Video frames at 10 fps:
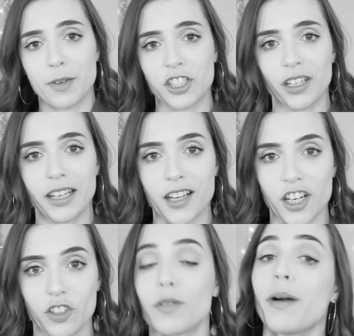to mention, and
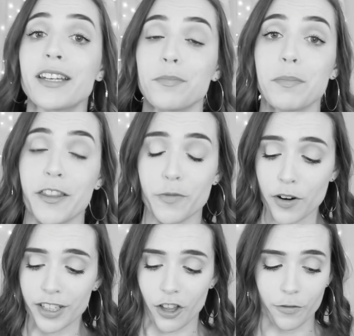Touch just reminded me by
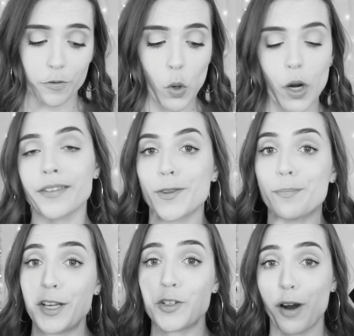throwing it on the floor, that the
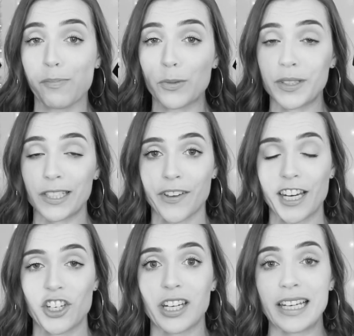major problem with this
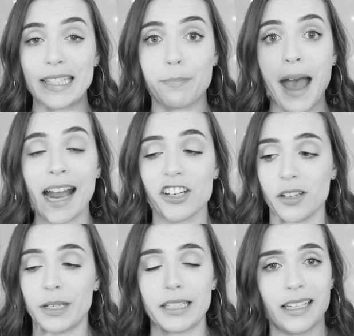foundation is the
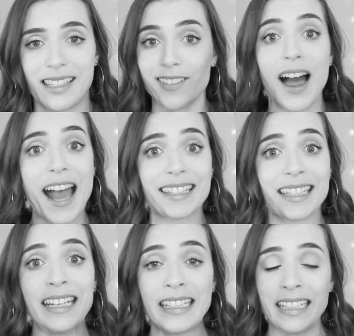packaging because it is glass,
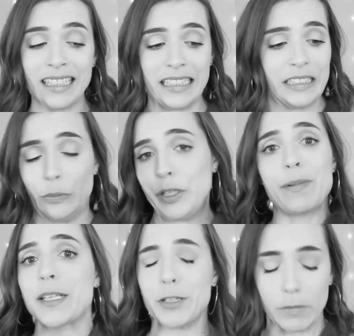which
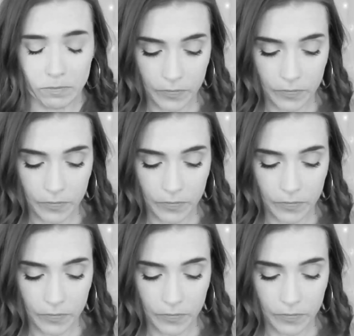makes me nervous.